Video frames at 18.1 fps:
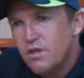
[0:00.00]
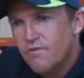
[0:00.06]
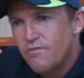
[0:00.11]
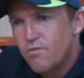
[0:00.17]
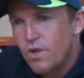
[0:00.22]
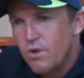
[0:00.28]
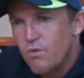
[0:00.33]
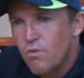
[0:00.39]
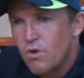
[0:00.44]

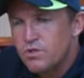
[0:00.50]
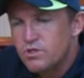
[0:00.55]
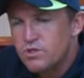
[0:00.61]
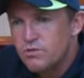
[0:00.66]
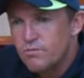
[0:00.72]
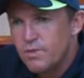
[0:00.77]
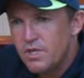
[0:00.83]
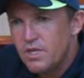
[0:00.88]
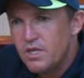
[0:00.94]
if we
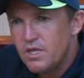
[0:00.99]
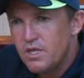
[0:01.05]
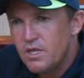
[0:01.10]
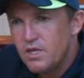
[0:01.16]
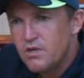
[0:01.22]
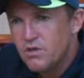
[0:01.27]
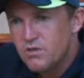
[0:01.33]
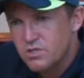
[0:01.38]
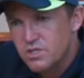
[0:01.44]
want to be
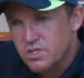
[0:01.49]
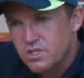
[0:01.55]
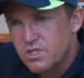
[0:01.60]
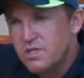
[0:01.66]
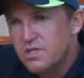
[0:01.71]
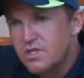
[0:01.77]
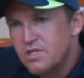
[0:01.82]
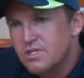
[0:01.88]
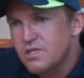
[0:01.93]

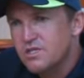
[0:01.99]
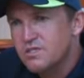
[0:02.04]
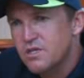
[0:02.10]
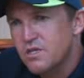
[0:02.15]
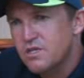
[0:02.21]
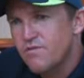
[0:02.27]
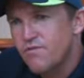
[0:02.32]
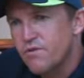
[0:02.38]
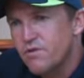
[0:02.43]
consistently
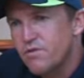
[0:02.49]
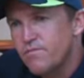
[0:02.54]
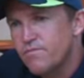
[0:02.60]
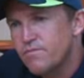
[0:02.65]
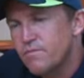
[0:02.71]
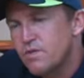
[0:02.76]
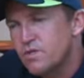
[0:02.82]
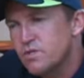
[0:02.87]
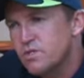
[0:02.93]
successful.
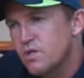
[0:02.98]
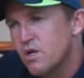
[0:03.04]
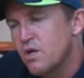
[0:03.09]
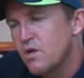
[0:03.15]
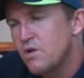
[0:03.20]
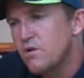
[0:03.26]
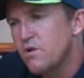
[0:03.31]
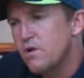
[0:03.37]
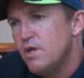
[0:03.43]

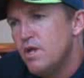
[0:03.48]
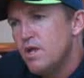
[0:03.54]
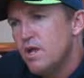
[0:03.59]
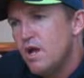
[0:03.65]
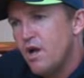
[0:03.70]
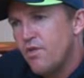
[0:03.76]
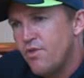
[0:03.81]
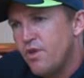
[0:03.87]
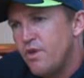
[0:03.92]
So
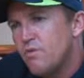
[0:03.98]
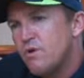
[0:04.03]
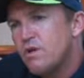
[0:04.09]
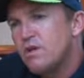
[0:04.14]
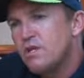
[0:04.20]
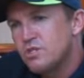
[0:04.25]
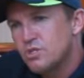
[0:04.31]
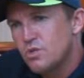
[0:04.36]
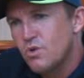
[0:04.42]
I think
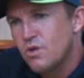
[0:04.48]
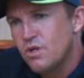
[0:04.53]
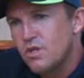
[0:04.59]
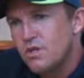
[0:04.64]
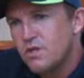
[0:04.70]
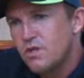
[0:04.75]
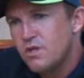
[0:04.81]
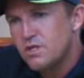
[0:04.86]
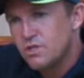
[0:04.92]
we'll
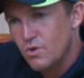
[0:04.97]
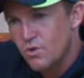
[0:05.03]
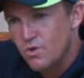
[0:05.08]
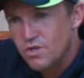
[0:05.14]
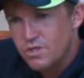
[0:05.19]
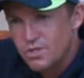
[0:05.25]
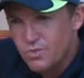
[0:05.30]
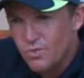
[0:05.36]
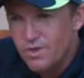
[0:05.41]
enjoy
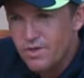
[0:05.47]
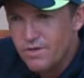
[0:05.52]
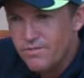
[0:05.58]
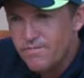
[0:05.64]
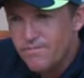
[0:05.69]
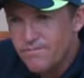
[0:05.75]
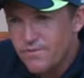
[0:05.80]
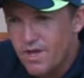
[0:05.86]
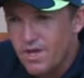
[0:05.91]
enjoy this win,
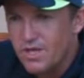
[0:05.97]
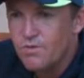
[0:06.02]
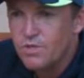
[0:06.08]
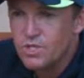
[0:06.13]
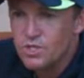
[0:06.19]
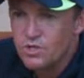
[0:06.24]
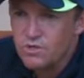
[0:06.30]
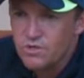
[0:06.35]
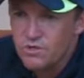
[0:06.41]
like
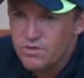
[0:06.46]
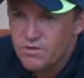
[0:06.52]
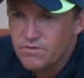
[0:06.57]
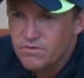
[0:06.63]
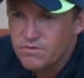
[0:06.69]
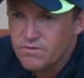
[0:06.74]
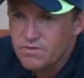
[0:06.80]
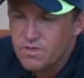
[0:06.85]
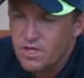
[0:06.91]
we should.
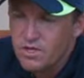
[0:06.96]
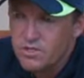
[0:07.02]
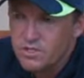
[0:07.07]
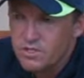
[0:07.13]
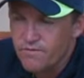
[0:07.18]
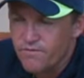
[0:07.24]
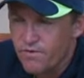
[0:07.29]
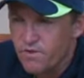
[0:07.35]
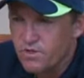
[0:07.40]
You know,
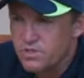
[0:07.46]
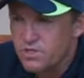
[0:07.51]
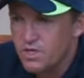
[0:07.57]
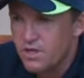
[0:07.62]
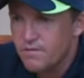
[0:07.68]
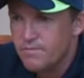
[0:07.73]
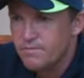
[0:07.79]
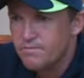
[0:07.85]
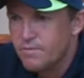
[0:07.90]
it's the first
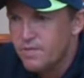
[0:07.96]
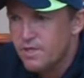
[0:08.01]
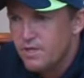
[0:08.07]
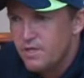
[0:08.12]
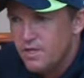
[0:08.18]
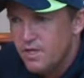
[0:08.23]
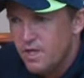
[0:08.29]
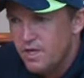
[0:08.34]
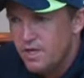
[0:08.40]
time
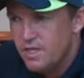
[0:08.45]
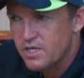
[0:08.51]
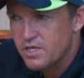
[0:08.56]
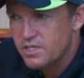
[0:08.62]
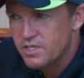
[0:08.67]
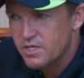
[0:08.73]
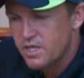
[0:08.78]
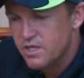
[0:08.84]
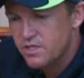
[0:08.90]
an
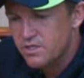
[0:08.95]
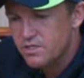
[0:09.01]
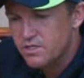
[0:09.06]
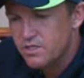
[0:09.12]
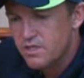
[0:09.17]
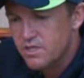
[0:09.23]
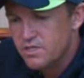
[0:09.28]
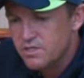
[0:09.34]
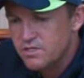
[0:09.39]
English side
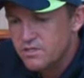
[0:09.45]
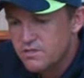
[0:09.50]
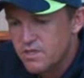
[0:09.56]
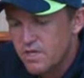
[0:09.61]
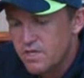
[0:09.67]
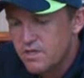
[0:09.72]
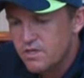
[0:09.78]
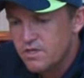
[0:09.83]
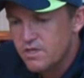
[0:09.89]
has, has
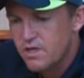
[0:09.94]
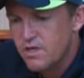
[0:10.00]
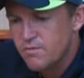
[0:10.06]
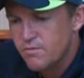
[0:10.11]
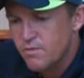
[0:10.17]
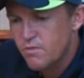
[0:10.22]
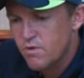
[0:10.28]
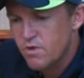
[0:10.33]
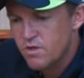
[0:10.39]
taken
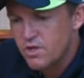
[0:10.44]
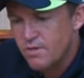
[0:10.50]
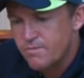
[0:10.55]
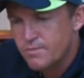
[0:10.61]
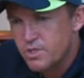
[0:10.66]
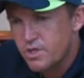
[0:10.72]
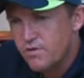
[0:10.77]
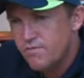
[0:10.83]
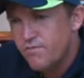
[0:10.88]
home a World
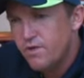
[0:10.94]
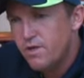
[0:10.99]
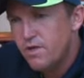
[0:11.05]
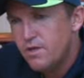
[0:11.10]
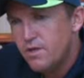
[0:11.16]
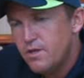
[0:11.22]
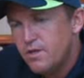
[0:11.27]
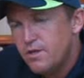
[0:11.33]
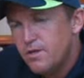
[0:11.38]
Cup trophy.